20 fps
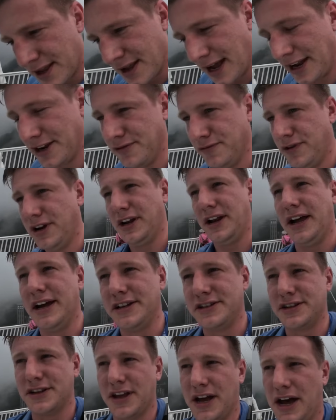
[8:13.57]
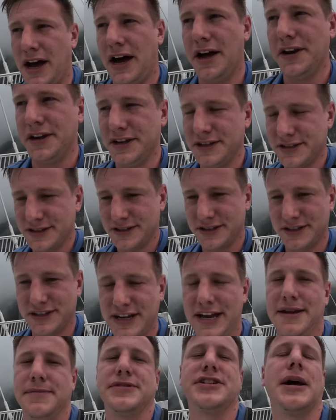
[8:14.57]
I didn't realise that the harness is the
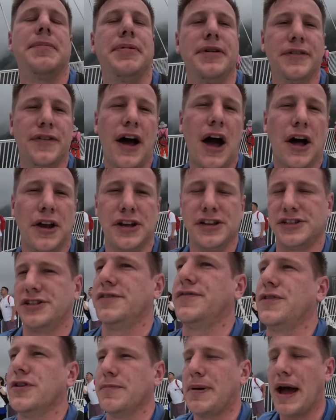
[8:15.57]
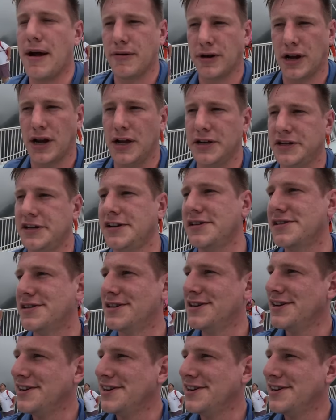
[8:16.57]
same type of harness if you're paragliding.